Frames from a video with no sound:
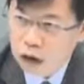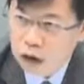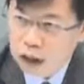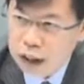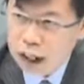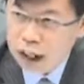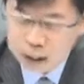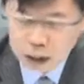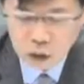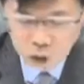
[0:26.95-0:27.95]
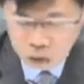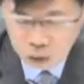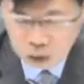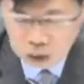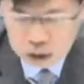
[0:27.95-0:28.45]
the esports,
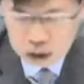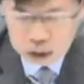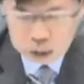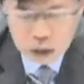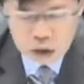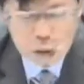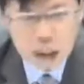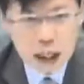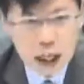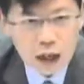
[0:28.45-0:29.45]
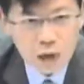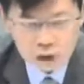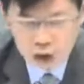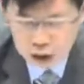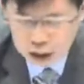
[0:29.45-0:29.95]
should it be a sports
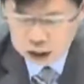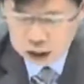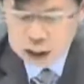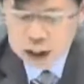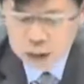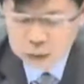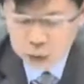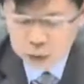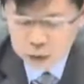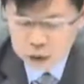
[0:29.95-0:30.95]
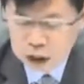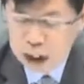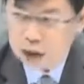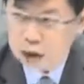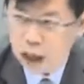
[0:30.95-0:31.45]
item
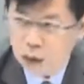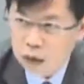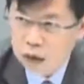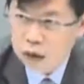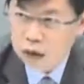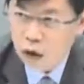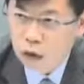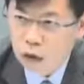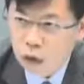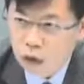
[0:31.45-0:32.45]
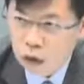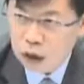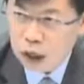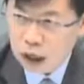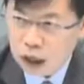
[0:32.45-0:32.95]
or an innovation item?